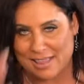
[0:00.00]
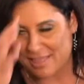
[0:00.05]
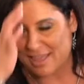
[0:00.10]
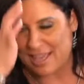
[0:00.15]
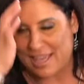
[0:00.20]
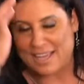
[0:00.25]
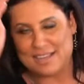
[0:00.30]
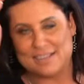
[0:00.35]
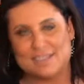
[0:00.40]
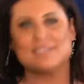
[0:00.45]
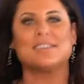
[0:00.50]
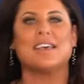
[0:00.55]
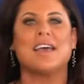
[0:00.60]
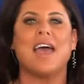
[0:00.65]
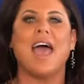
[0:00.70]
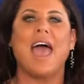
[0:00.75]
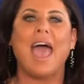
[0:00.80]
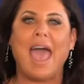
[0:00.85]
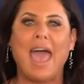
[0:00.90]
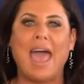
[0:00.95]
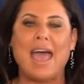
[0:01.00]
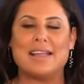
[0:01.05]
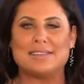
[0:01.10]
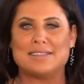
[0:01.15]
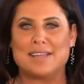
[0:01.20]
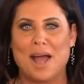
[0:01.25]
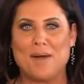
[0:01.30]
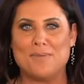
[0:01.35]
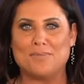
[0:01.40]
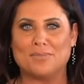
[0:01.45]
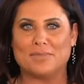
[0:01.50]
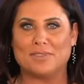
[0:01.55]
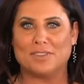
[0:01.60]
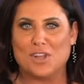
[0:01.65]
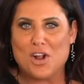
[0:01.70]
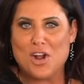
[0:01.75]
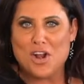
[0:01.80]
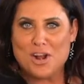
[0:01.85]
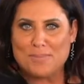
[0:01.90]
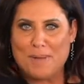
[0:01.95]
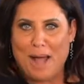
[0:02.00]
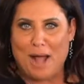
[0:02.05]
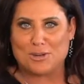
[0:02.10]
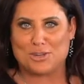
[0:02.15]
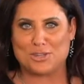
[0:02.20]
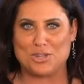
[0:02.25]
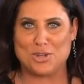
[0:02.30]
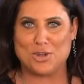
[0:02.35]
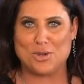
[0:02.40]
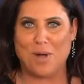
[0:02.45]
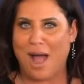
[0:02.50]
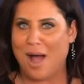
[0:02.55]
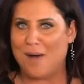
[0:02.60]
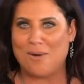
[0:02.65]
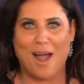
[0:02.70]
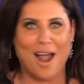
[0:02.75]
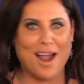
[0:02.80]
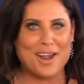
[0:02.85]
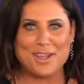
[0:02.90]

things and um, learn about you. How are